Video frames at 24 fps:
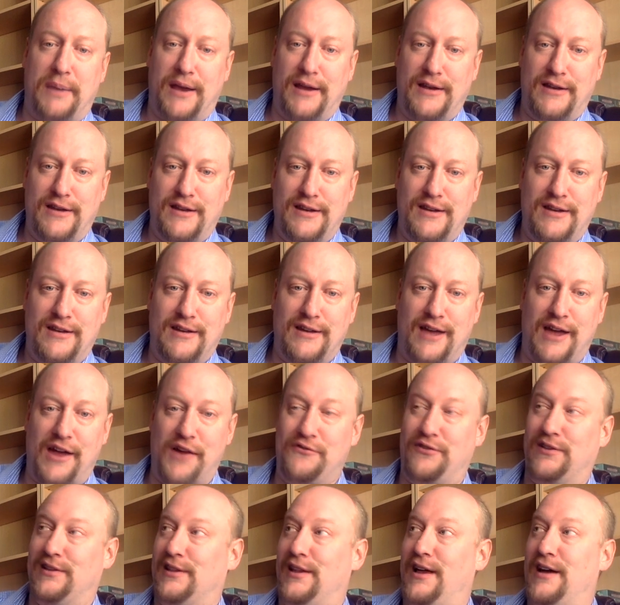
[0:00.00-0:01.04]
painted. I
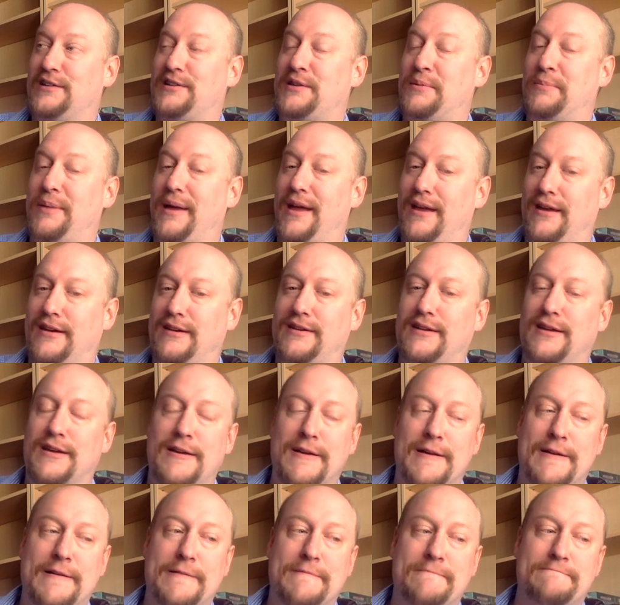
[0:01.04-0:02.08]
have a lot to paint.
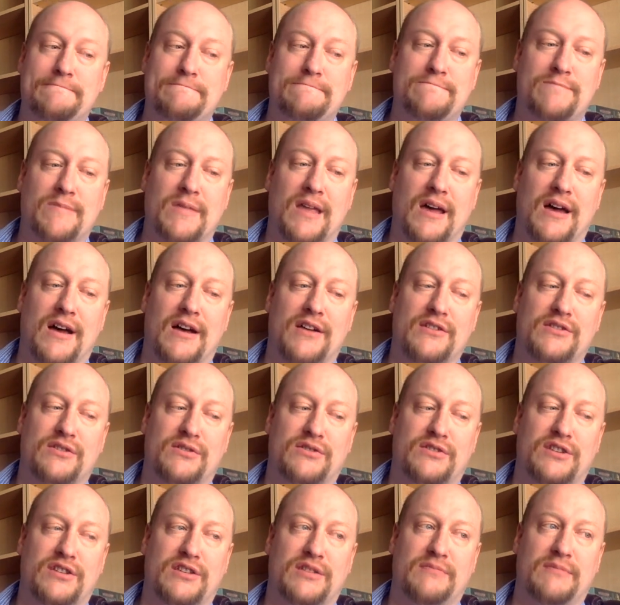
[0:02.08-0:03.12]
So
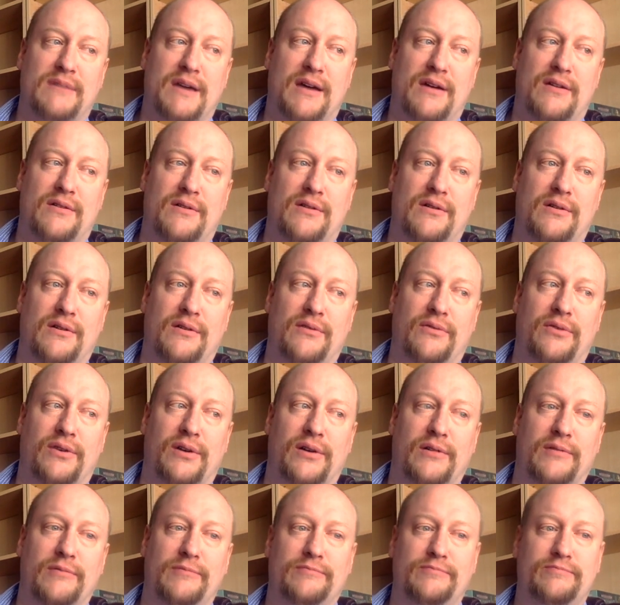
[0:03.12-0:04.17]
it's just a matter of,
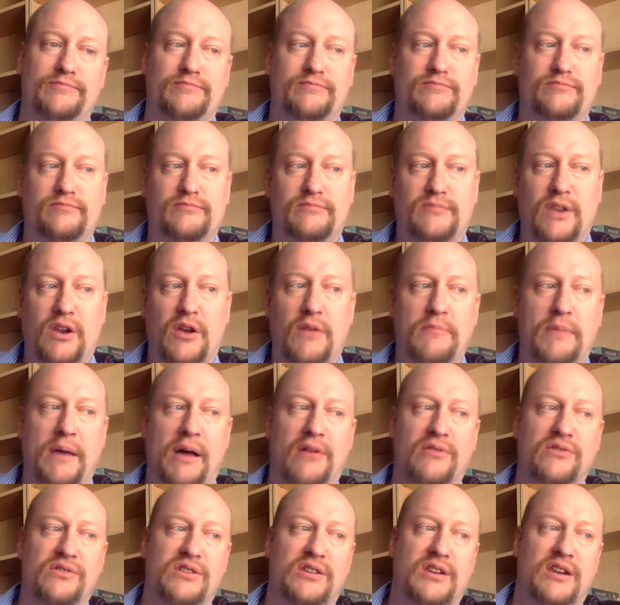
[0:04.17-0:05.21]

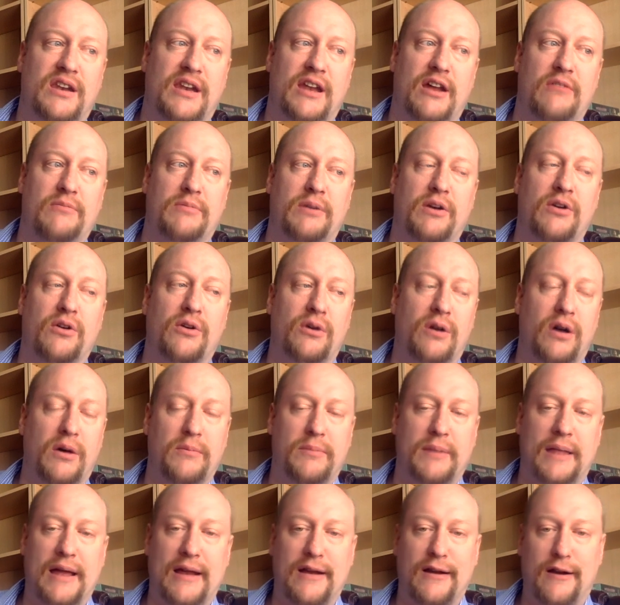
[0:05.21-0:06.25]
balancing it out. But Huron
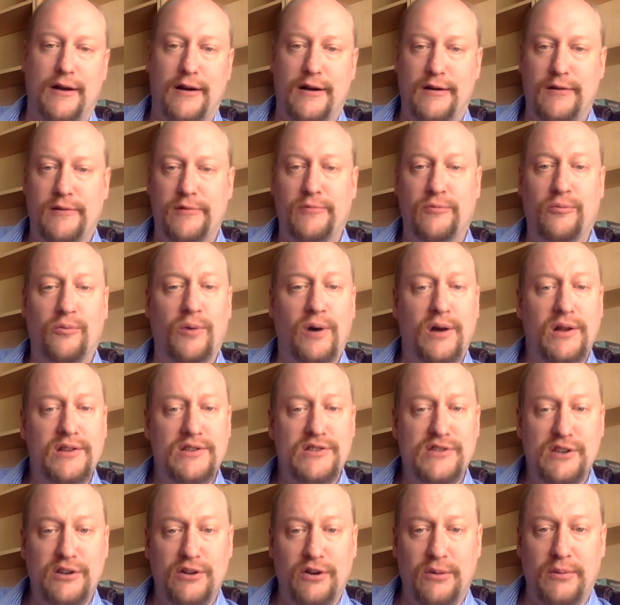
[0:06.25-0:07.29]
Blackheart, one
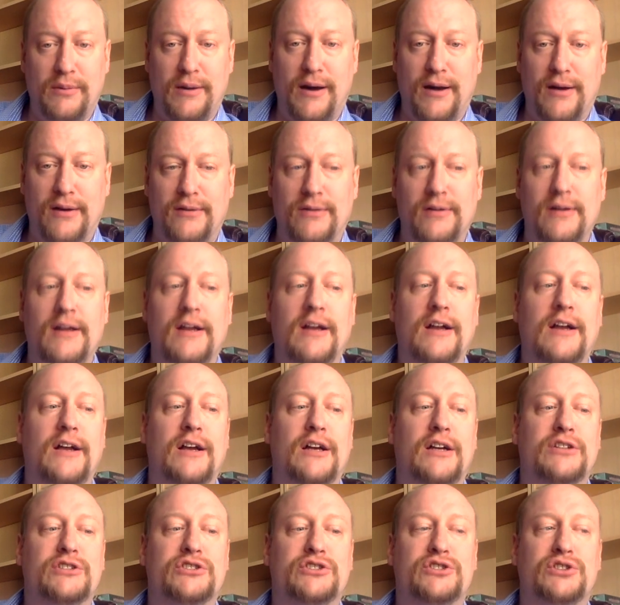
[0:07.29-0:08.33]
single model.
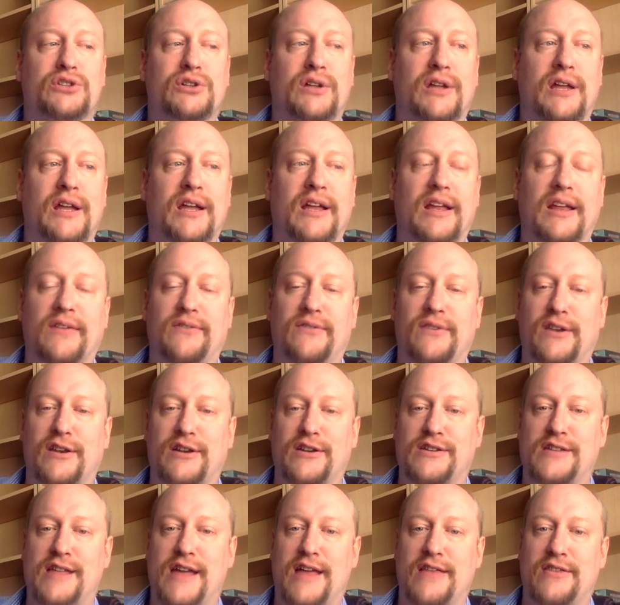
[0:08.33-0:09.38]
Surely I can
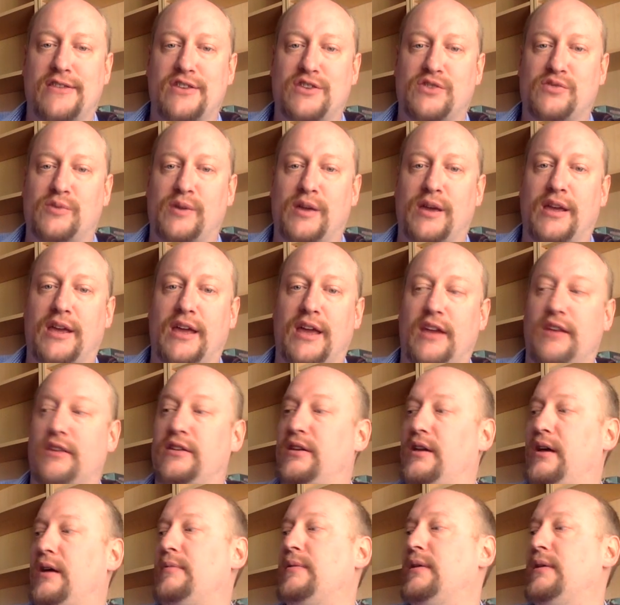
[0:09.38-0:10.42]
finish that this week. And